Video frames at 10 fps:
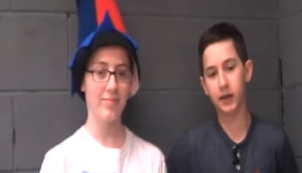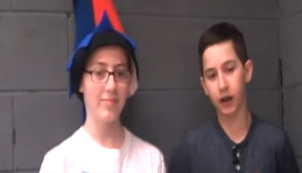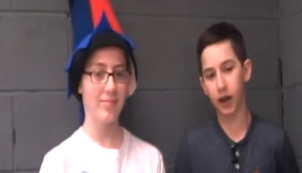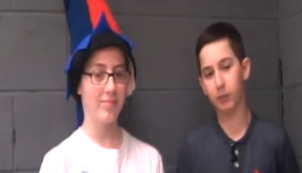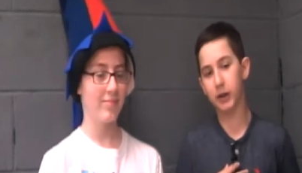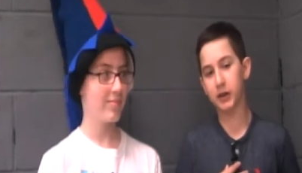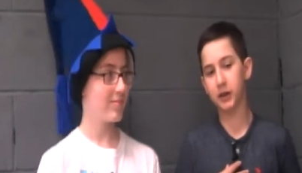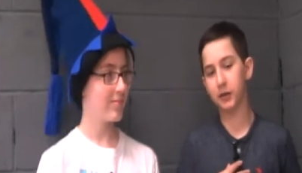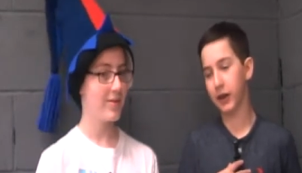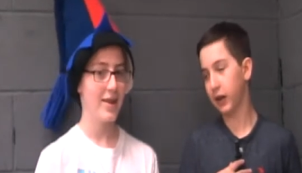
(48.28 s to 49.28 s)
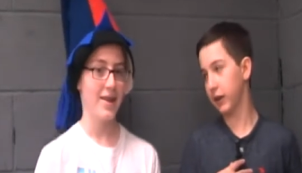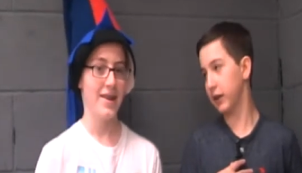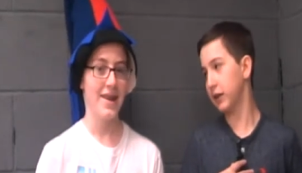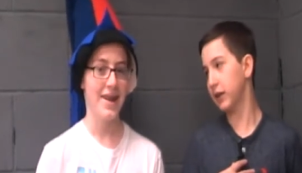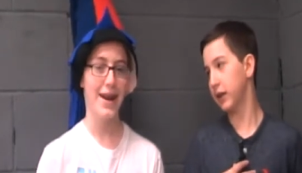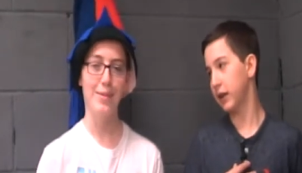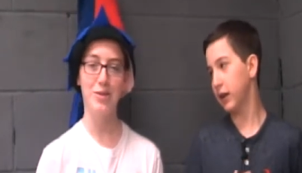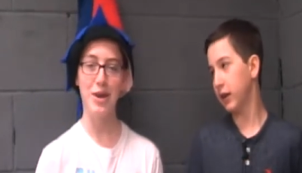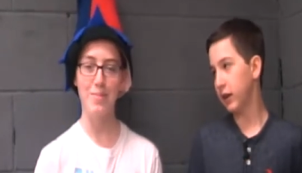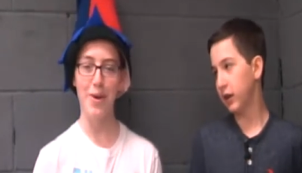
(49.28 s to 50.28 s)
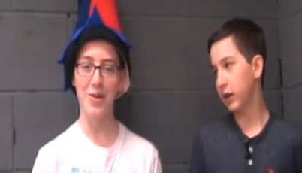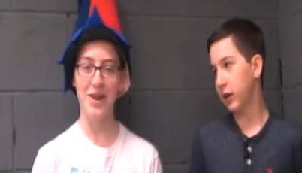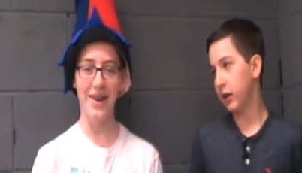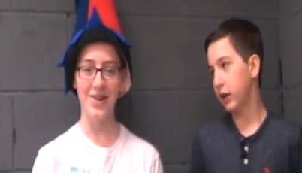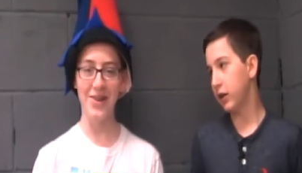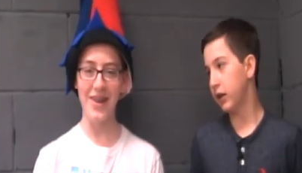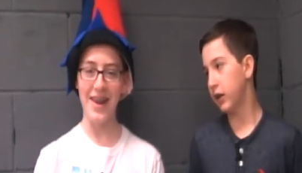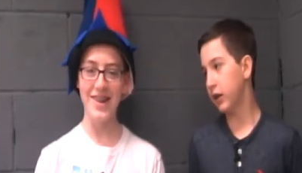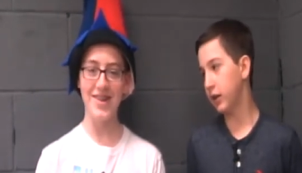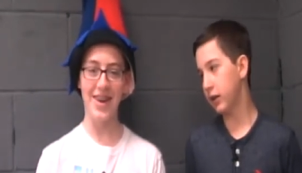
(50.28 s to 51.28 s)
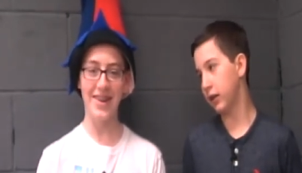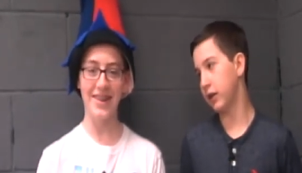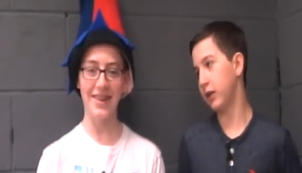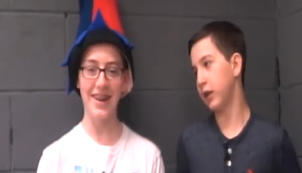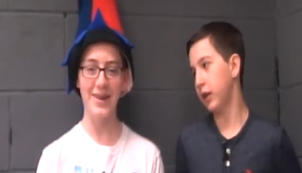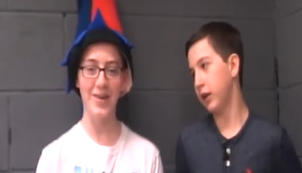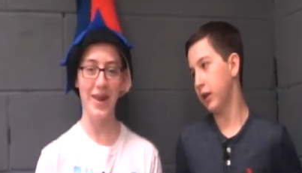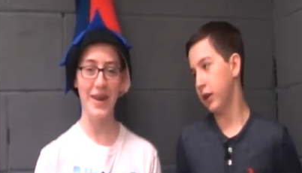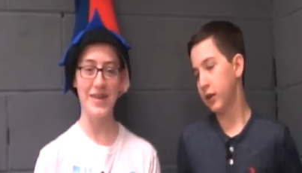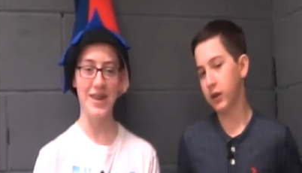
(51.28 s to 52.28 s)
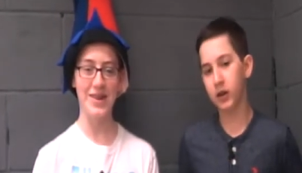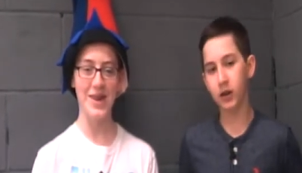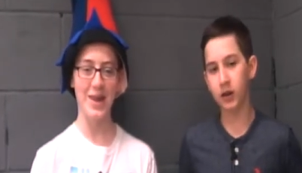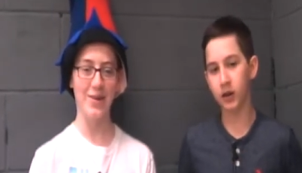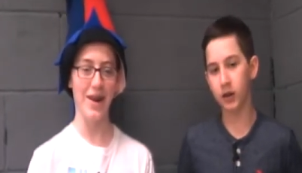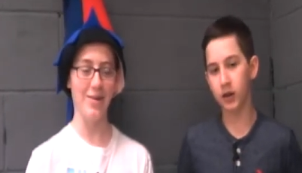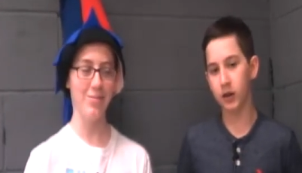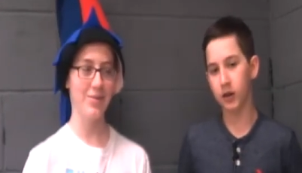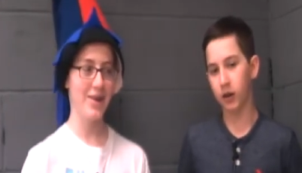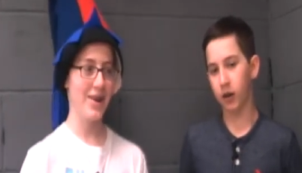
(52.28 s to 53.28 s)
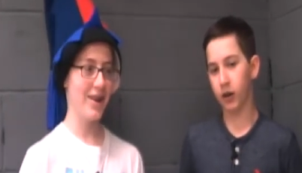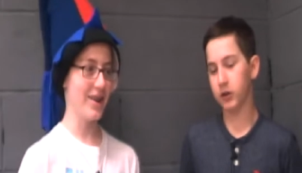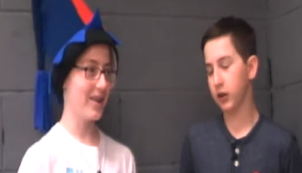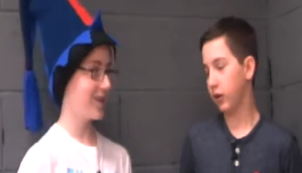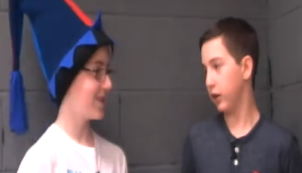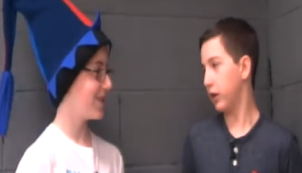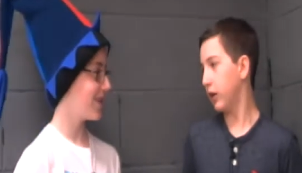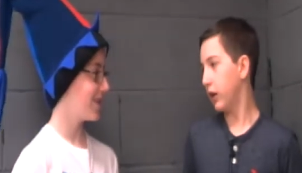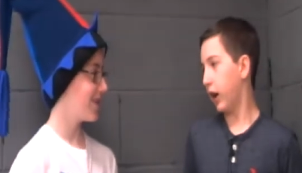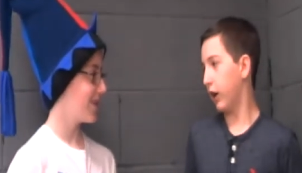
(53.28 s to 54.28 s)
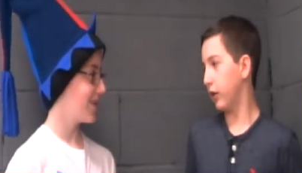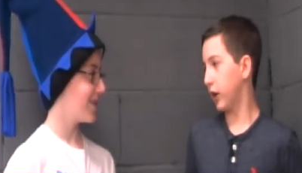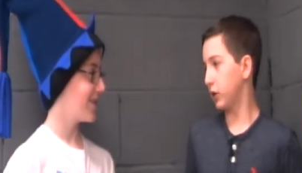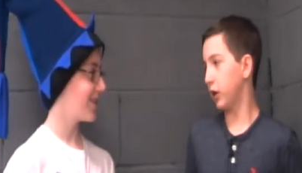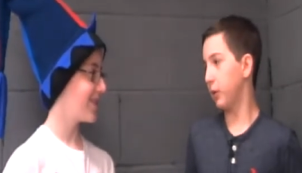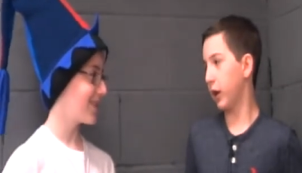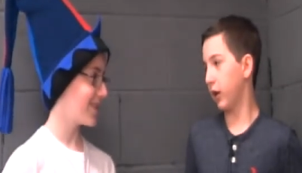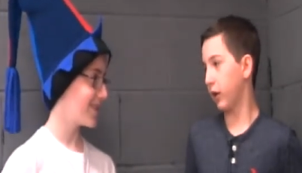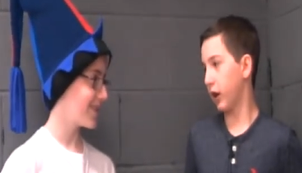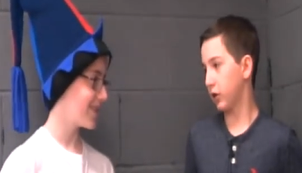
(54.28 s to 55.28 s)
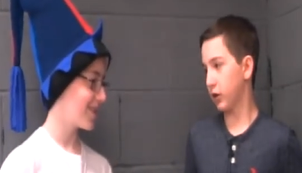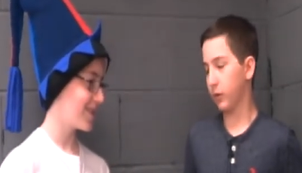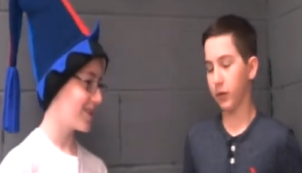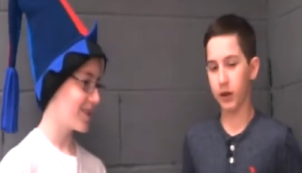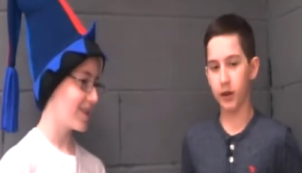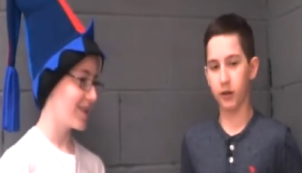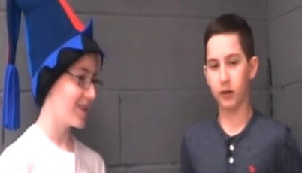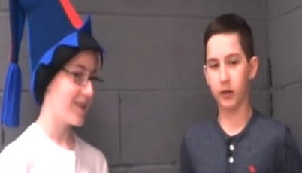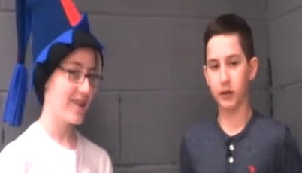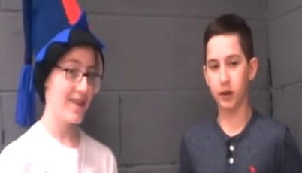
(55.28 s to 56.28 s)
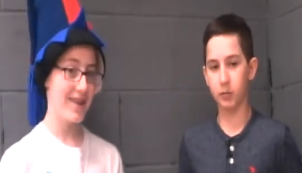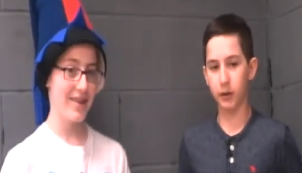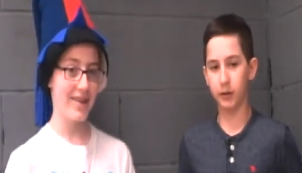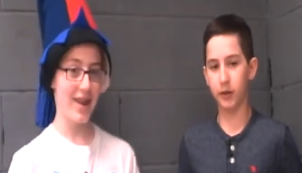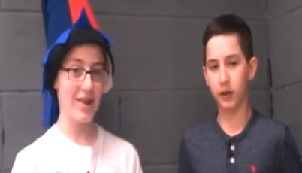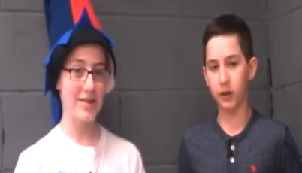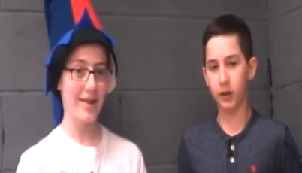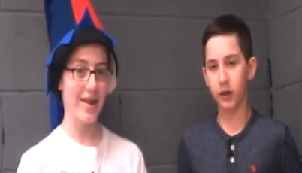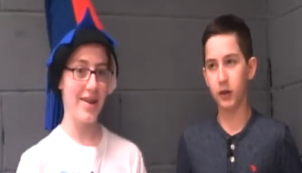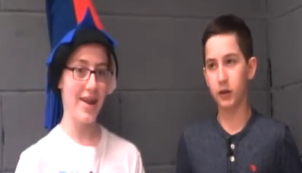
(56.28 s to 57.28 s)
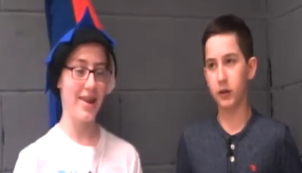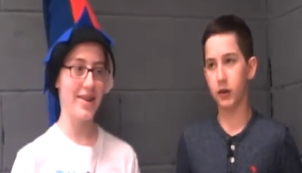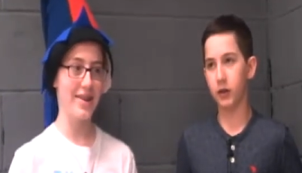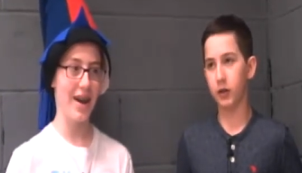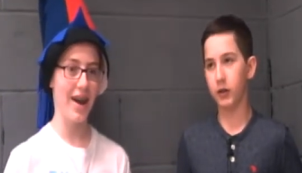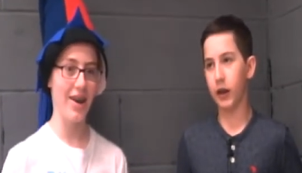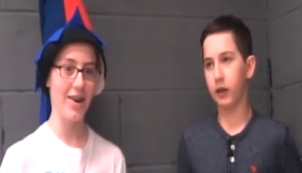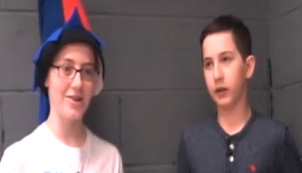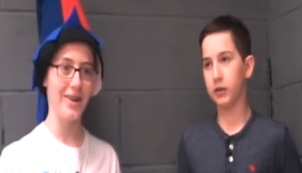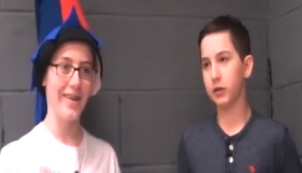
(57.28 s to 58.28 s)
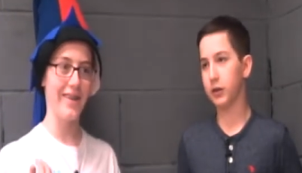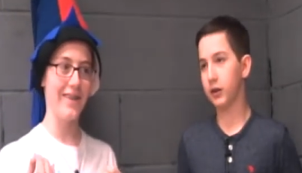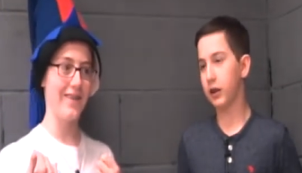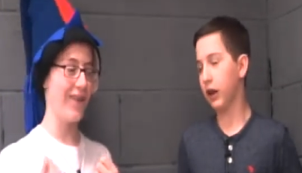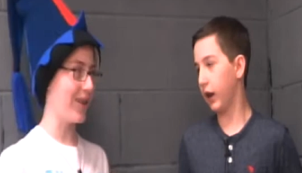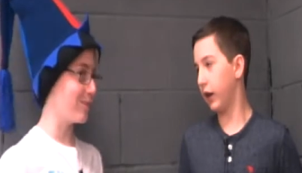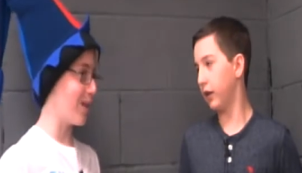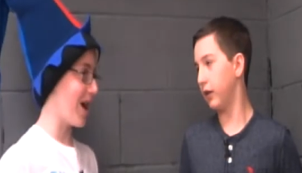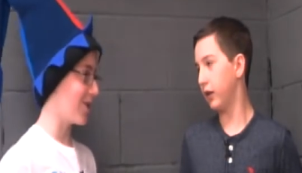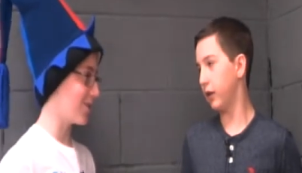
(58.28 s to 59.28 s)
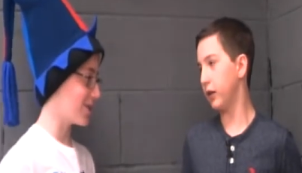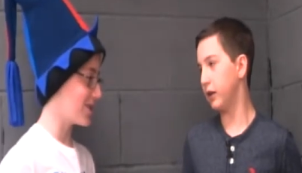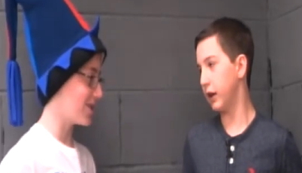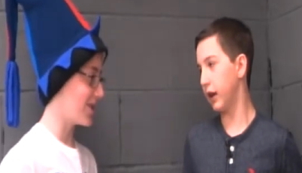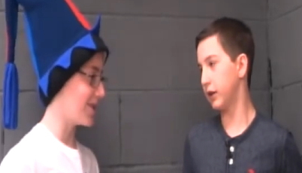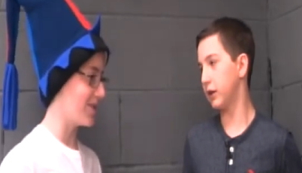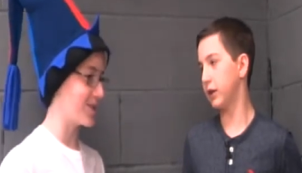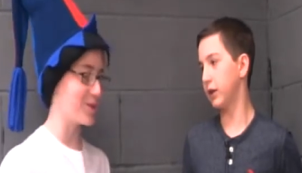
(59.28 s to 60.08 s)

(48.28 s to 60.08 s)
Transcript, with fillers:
Speaker 1: I'm Nick Sofanakis. And I'm Jake Bothy, and a new day has dawned on KTV Live Secrets of the Realm. All right, so
Speaker 2: I know yesterday we had our class trip for the 8th graders. That was pretty fun. That was fun, and so, I also fell in battle recently, yes. which is